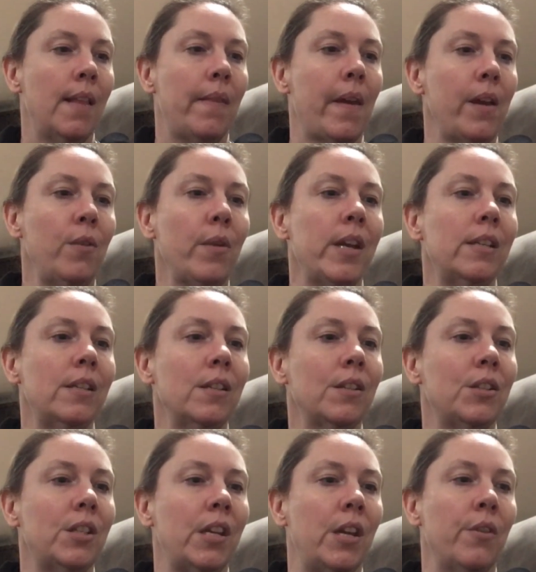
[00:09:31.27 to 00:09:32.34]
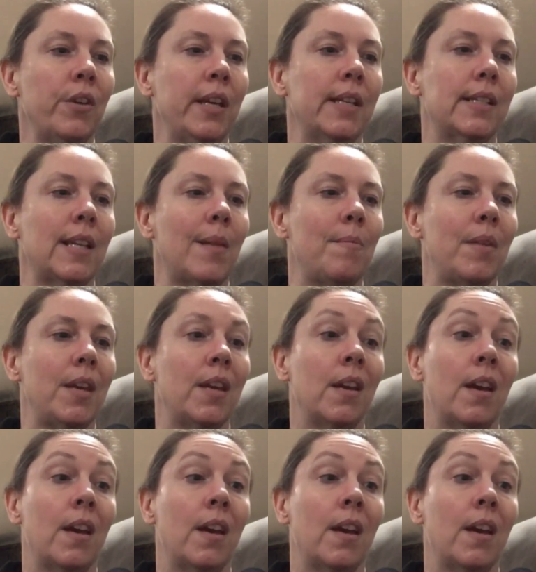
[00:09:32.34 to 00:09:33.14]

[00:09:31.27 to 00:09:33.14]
That Grace looked curious at me.